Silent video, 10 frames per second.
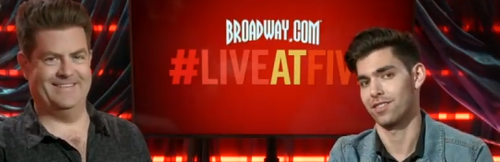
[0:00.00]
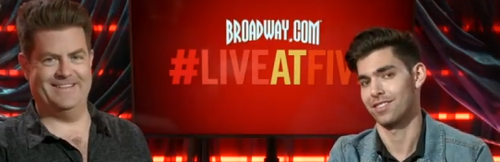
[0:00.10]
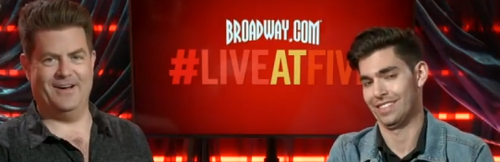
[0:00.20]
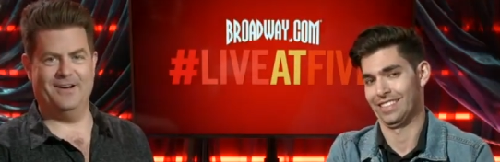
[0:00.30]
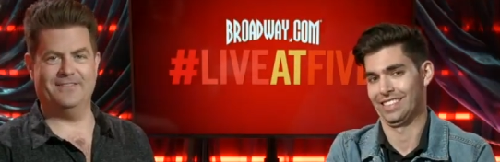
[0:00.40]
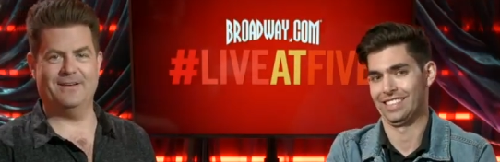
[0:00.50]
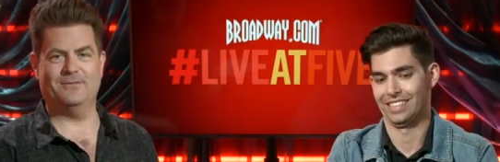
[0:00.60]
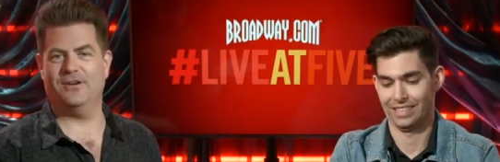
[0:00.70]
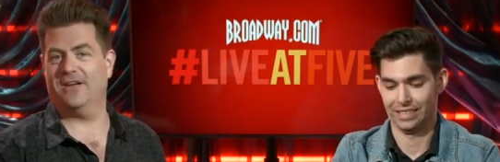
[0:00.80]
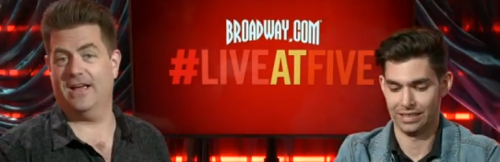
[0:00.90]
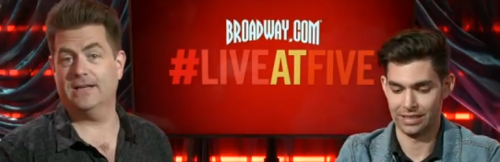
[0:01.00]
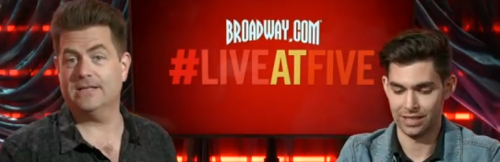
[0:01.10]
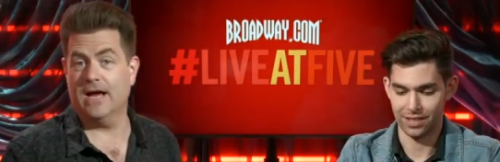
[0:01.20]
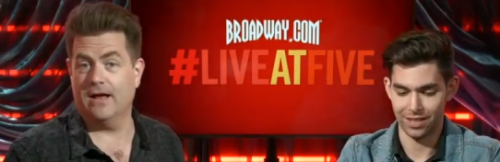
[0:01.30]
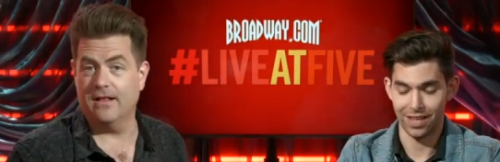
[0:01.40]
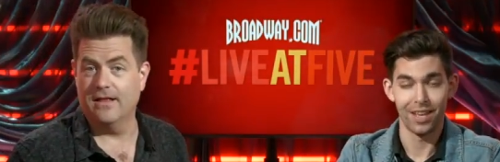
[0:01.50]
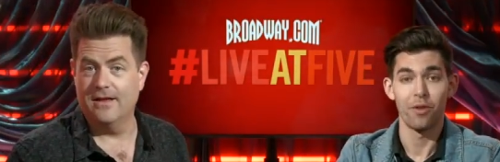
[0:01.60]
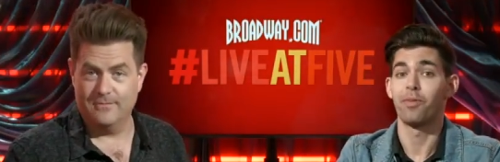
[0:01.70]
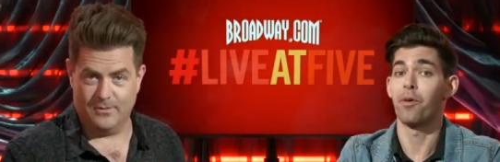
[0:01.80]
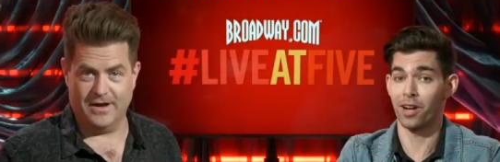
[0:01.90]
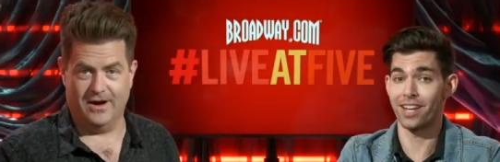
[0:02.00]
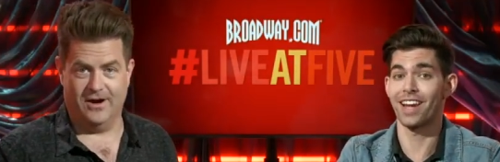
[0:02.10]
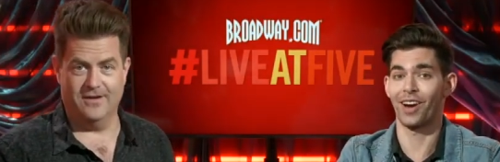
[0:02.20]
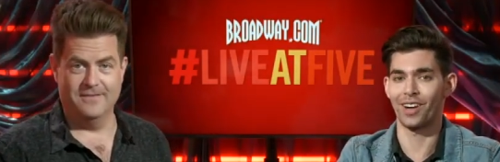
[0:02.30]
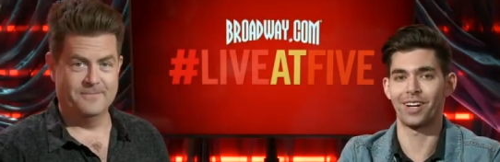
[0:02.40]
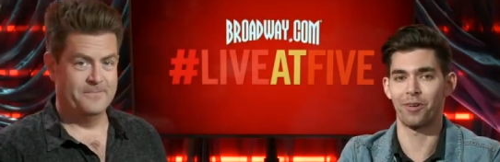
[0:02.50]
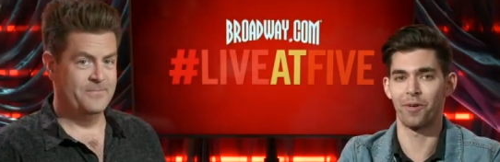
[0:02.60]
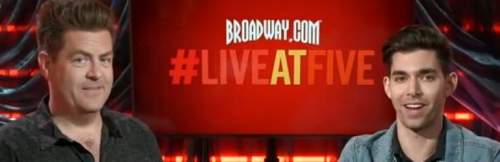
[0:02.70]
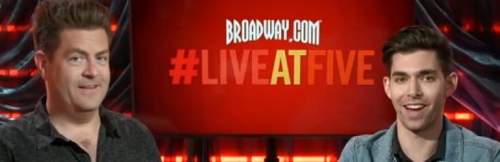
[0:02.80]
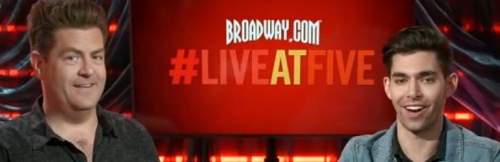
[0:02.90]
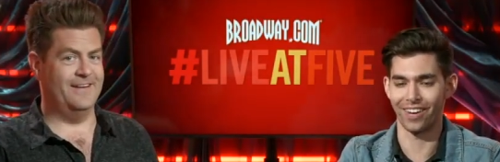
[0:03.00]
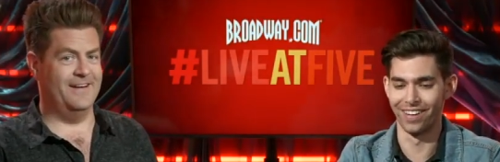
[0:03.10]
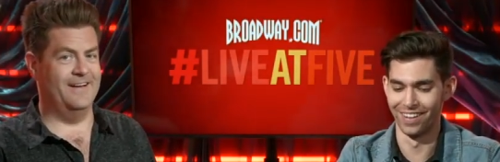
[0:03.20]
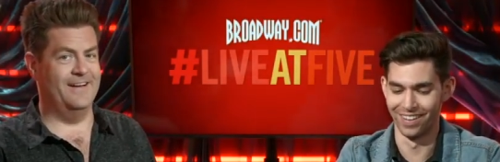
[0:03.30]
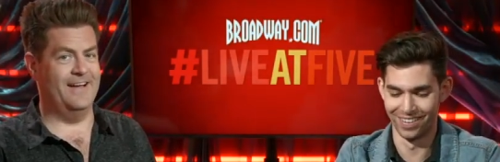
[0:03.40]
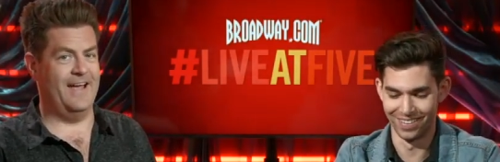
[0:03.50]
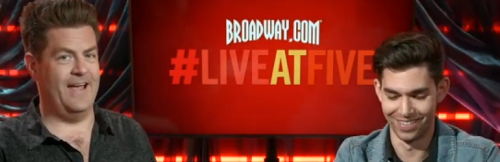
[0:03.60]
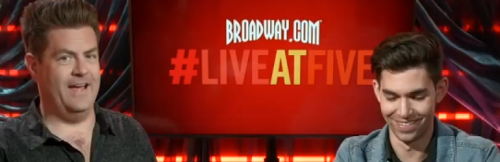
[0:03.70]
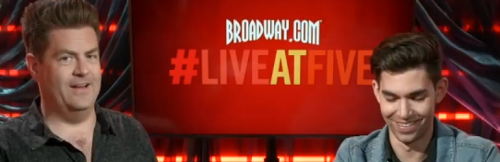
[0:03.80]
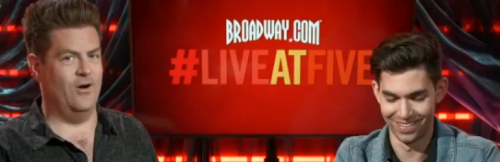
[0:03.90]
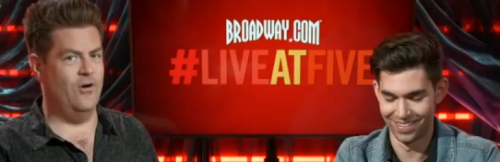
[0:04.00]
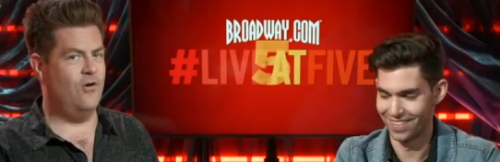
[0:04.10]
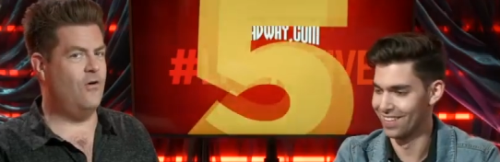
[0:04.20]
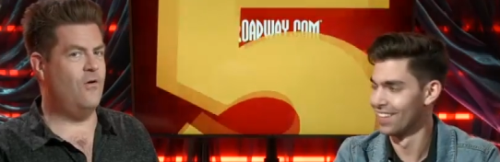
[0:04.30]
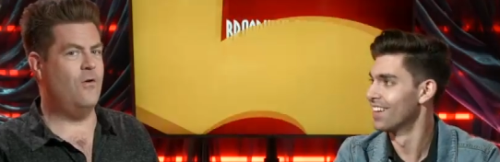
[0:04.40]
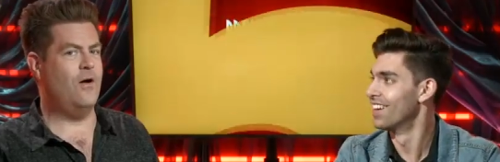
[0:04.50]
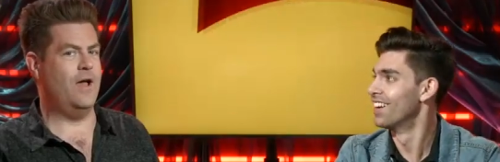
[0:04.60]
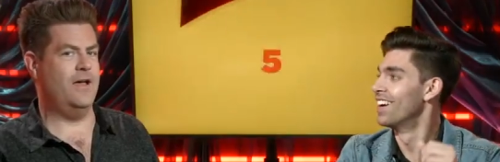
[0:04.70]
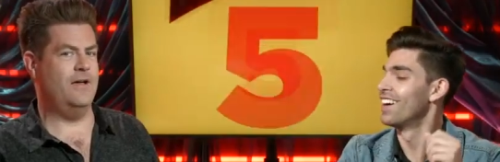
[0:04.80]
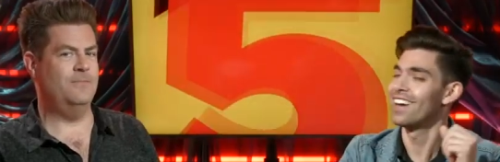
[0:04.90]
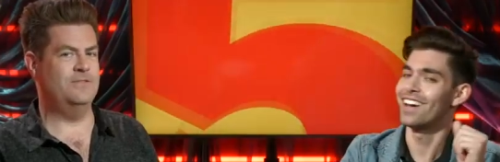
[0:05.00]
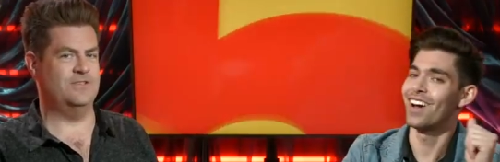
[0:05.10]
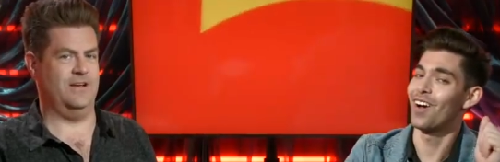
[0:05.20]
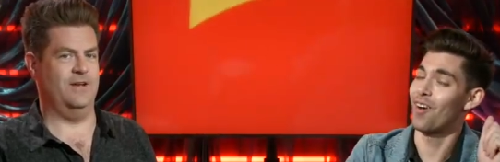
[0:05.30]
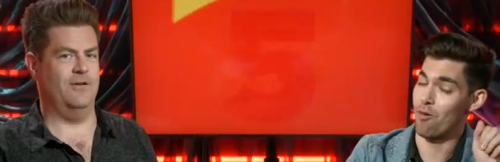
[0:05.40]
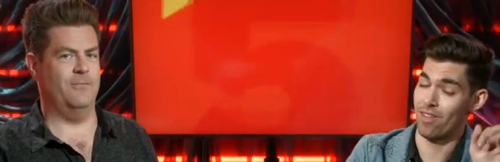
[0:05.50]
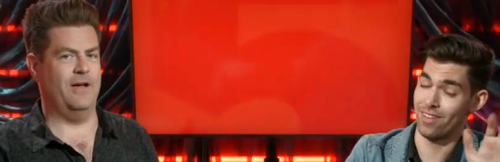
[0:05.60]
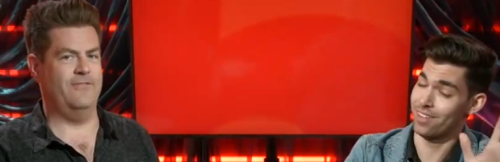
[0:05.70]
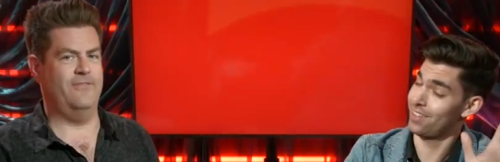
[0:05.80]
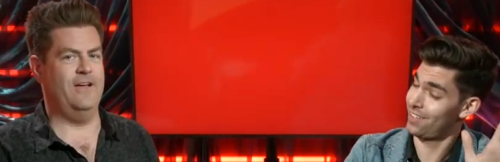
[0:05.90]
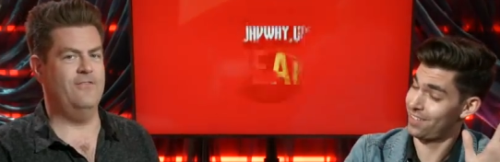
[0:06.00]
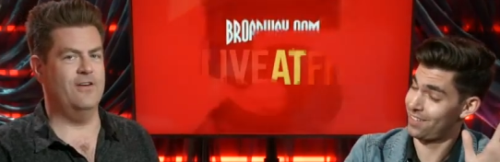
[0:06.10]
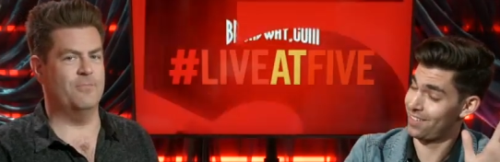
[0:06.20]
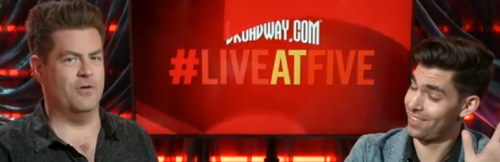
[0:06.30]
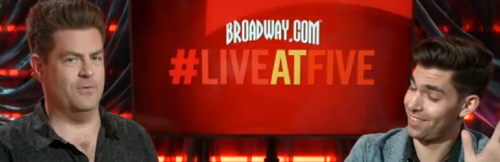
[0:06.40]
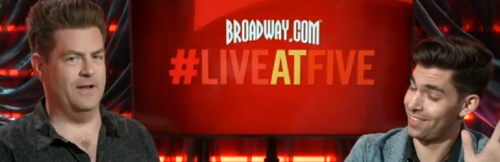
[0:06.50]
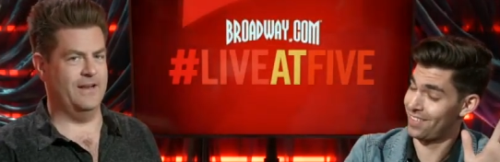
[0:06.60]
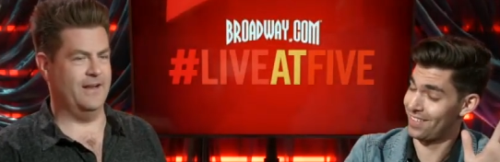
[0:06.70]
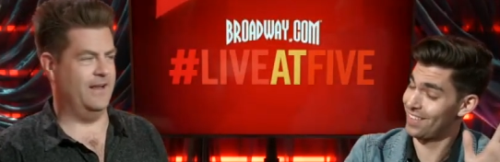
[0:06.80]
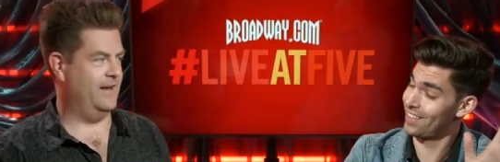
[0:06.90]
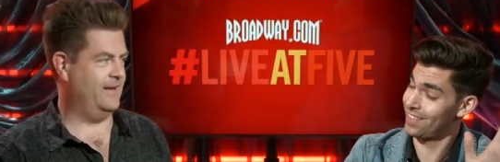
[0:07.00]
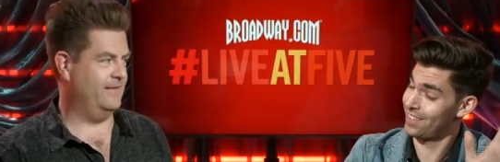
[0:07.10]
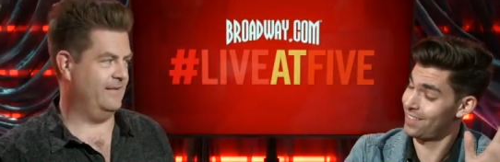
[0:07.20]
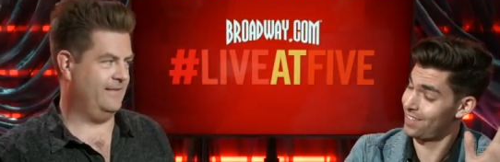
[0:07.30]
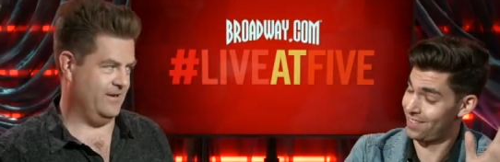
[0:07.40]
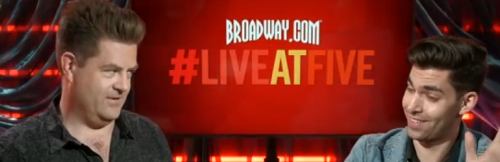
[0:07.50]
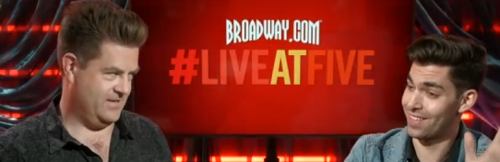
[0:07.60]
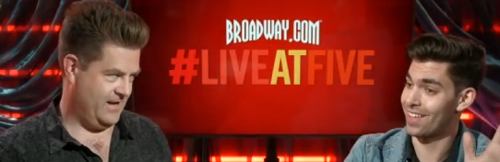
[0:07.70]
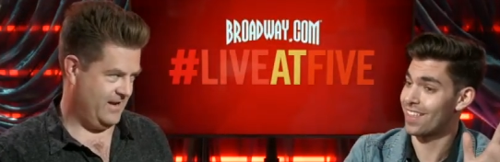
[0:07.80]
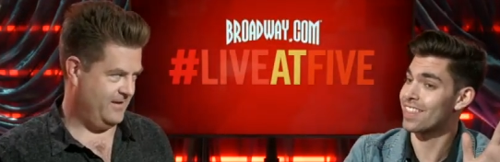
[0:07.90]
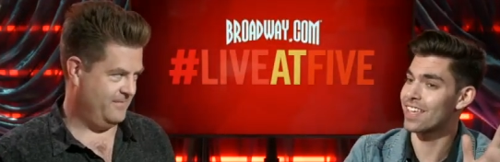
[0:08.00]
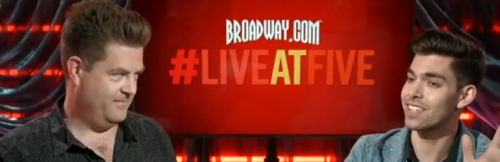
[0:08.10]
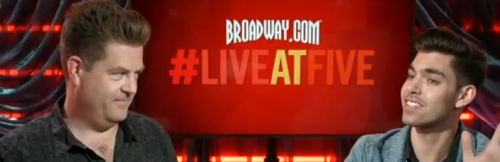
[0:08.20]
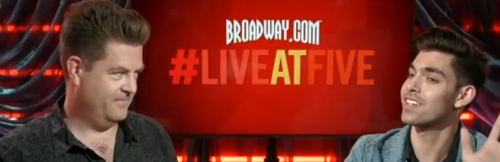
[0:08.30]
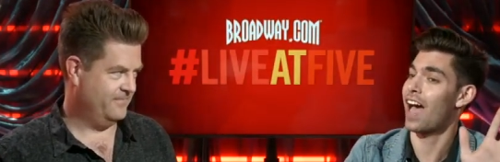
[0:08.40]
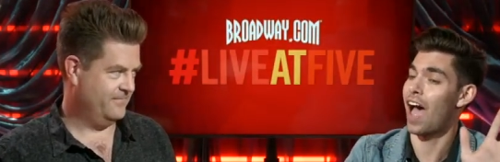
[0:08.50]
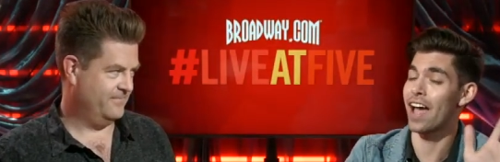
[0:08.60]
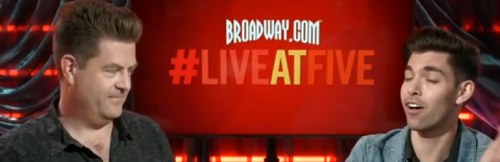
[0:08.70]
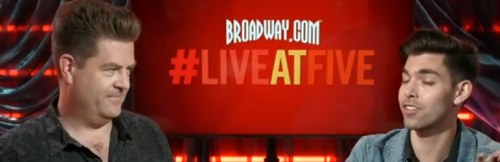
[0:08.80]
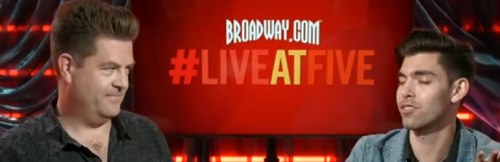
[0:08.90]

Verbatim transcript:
Speaker 1: in the heart of Times Square. You can't tell. But we're we here. Here we are. Uh, and OMG, one of my favorite Broadway leading ladies is here today. This,
Speaker 2: I also